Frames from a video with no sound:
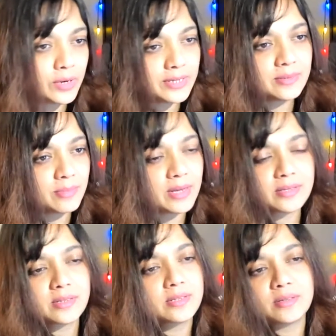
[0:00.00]
is
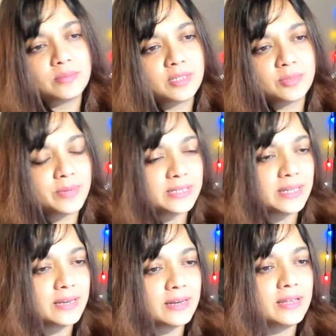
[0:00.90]
Marxism is
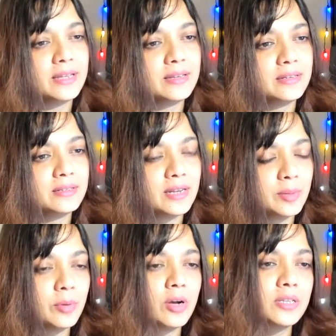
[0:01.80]
basically
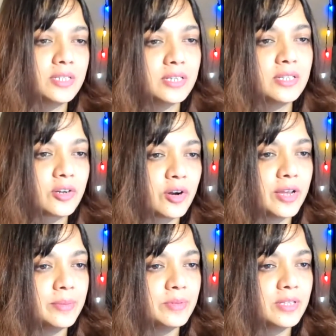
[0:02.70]
that box
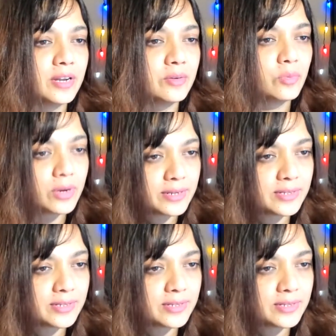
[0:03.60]
describes that what is